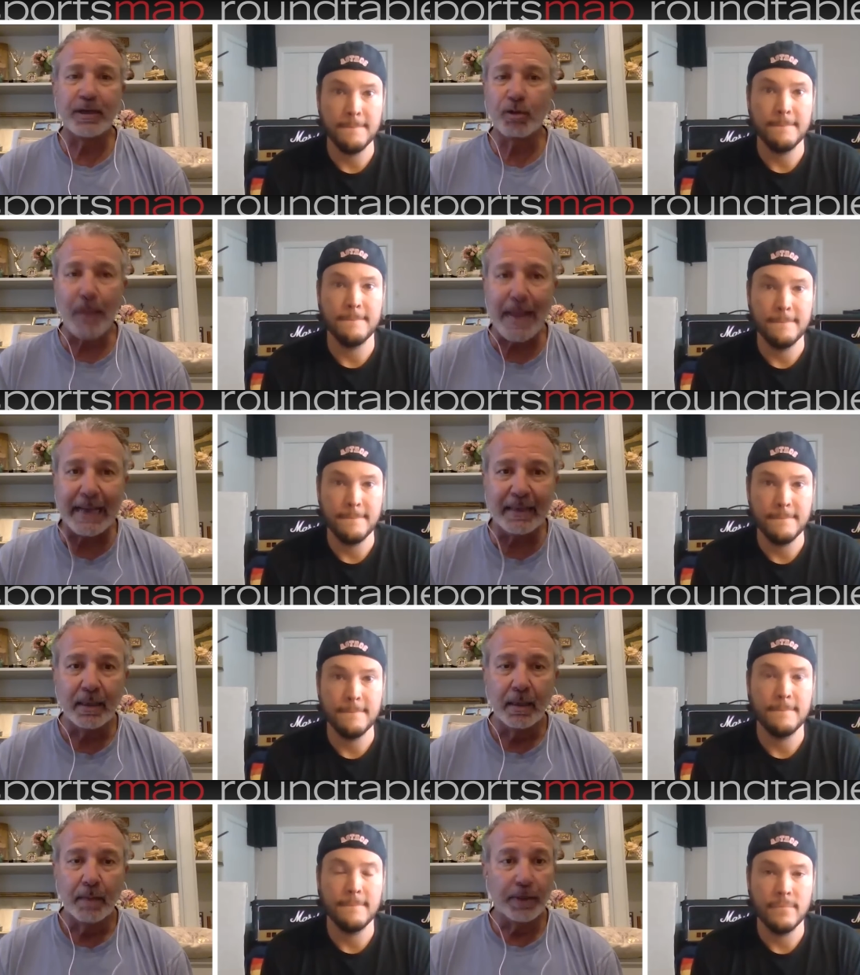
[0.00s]
Speaker 1: great,
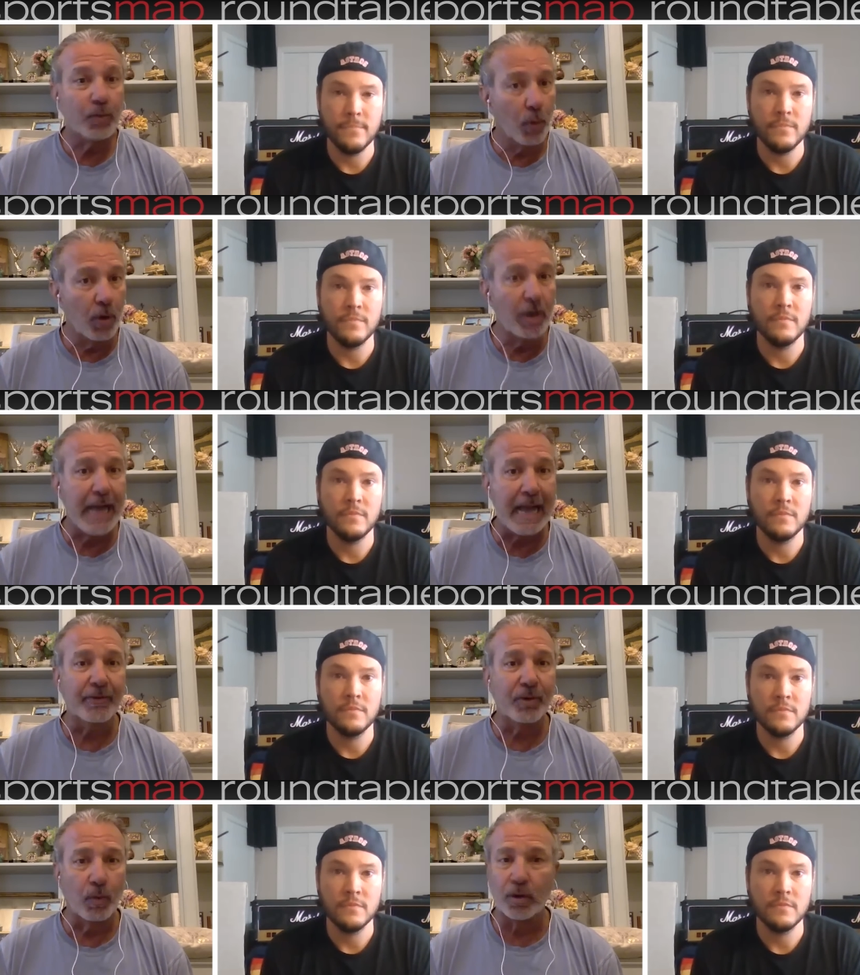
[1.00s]
but he worn out
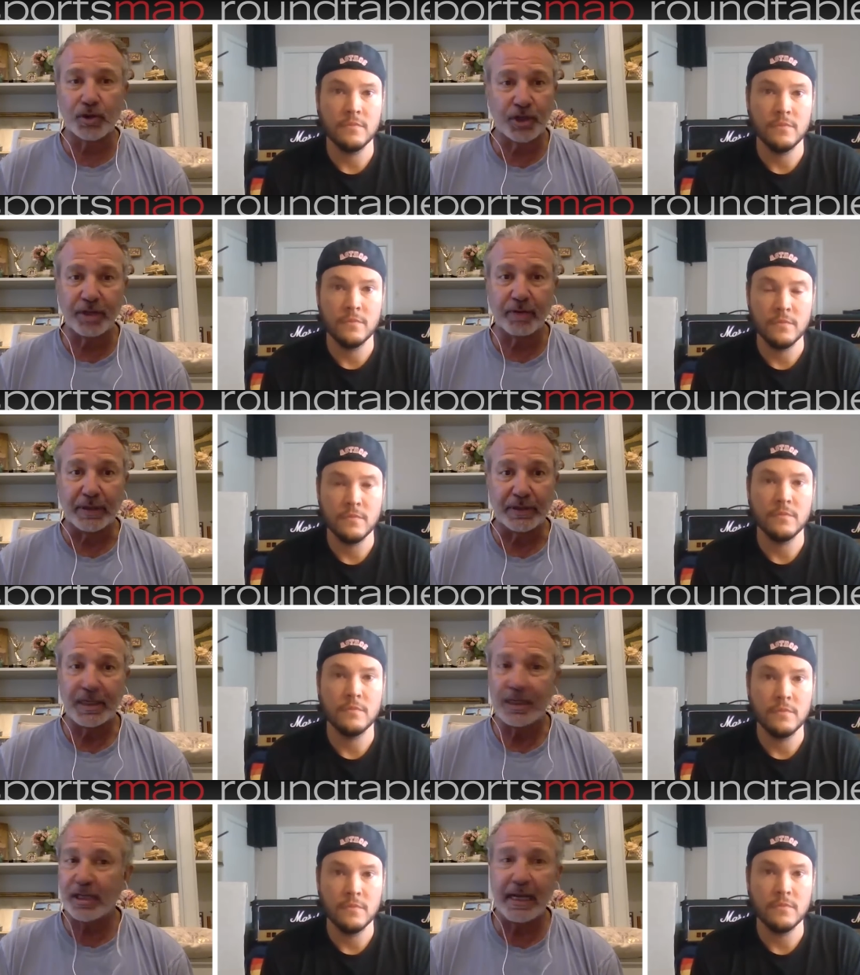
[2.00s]
in the World Series.
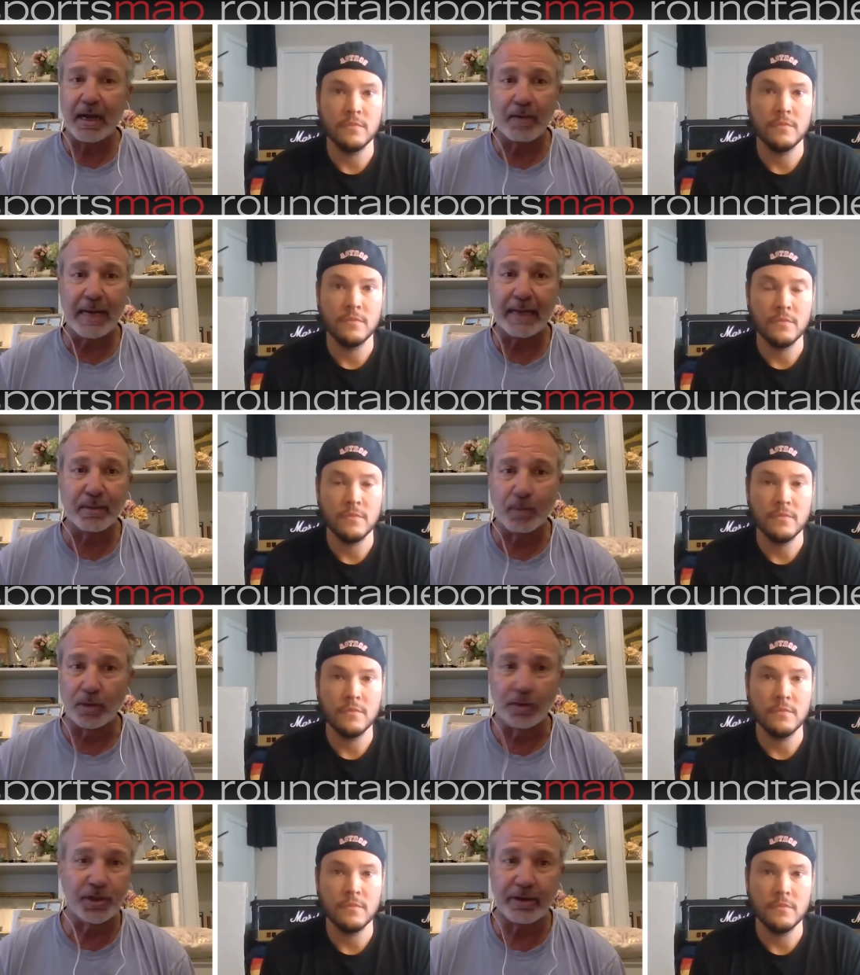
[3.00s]
His ERA in the
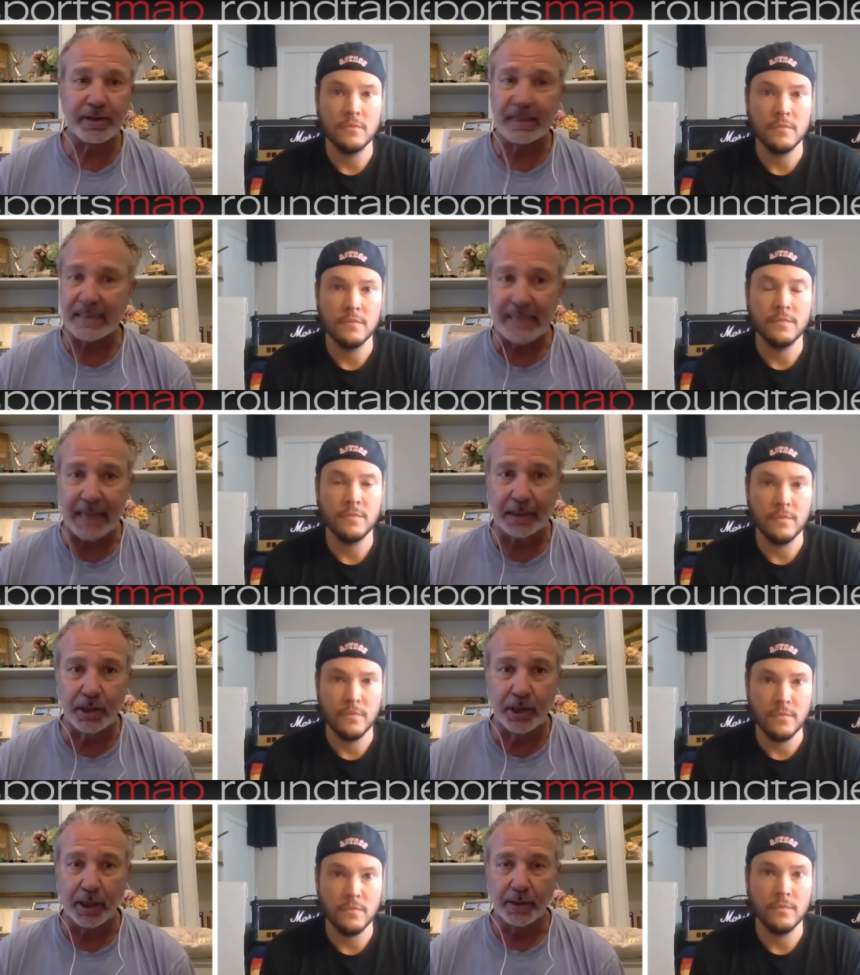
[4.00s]
World Series is not
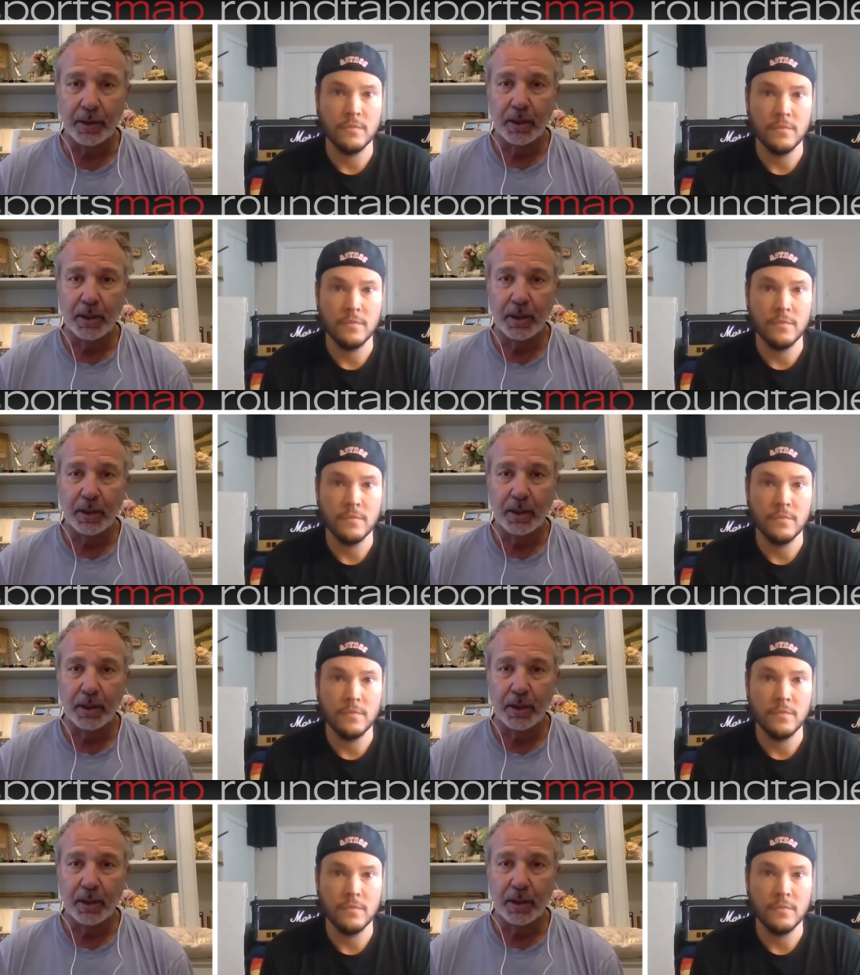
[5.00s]
good.